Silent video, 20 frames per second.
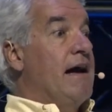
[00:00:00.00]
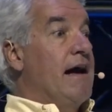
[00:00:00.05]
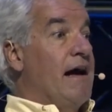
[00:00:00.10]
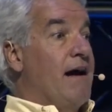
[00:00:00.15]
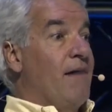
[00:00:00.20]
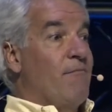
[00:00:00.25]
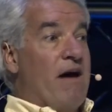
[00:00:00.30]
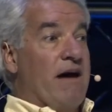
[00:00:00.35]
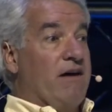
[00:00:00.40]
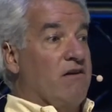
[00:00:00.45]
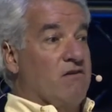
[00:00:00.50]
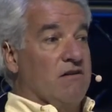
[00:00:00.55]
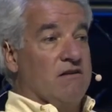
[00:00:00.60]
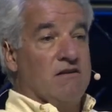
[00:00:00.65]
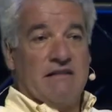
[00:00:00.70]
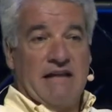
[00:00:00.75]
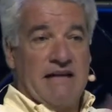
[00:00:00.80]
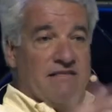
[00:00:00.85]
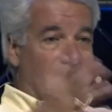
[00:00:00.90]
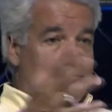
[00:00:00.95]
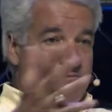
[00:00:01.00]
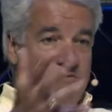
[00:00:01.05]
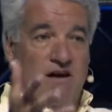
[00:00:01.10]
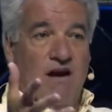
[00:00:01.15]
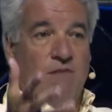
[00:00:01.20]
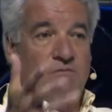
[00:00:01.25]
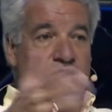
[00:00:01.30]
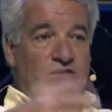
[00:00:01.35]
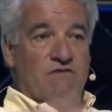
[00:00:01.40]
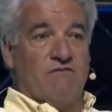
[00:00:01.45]
I couldn't let them
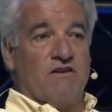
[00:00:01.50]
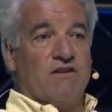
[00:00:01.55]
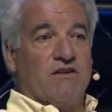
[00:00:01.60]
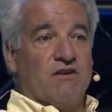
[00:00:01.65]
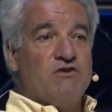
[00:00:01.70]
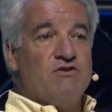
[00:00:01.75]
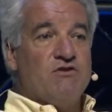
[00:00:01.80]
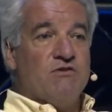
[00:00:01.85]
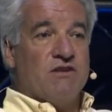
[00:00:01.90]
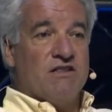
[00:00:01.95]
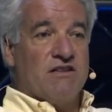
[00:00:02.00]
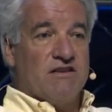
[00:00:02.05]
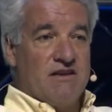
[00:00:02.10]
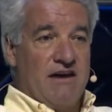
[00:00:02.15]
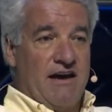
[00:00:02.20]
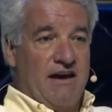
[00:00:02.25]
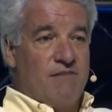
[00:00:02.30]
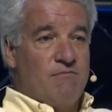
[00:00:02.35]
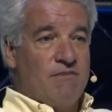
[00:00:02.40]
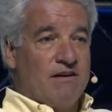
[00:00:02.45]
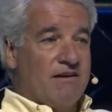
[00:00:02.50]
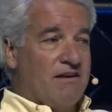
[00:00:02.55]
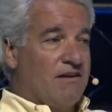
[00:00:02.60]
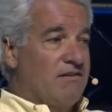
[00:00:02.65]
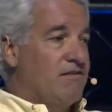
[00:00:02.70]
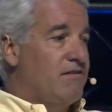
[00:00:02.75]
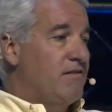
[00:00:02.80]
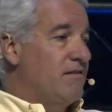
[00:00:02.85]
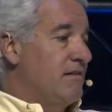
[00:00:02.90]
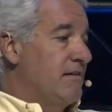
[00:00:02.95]
come to the village during the day
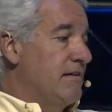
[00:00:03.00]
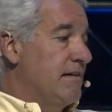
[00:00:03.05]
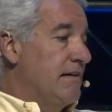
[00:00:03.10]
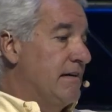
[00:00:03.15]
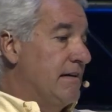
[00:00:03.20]
because